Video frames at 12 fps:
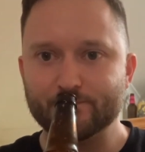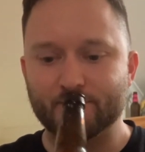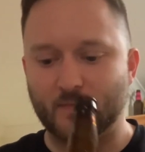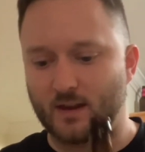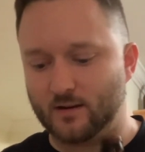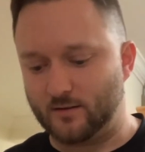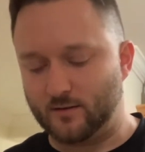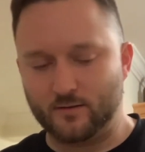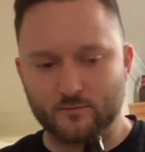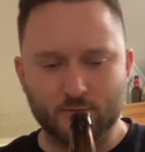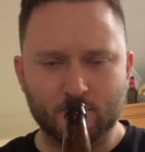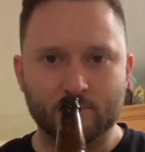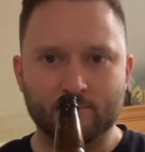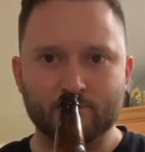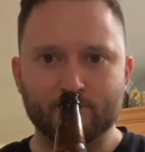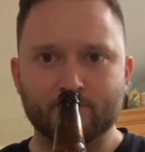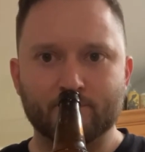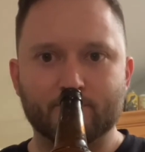it'll, ooh,
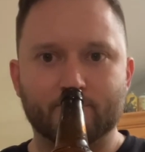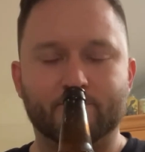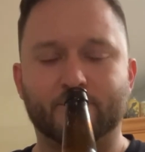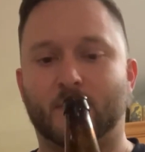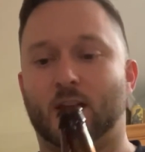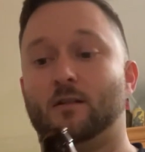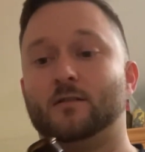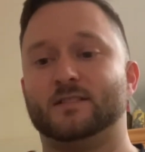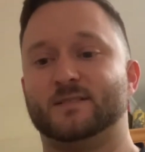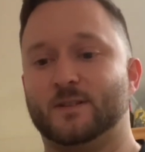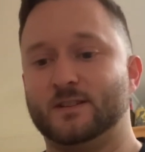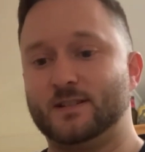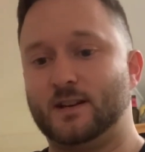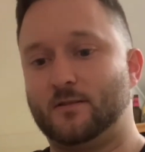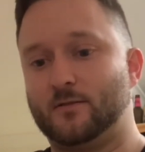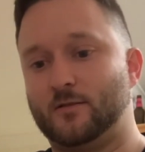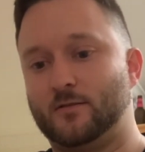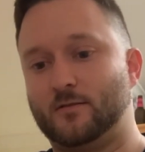Aaron, it smells
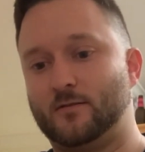sour.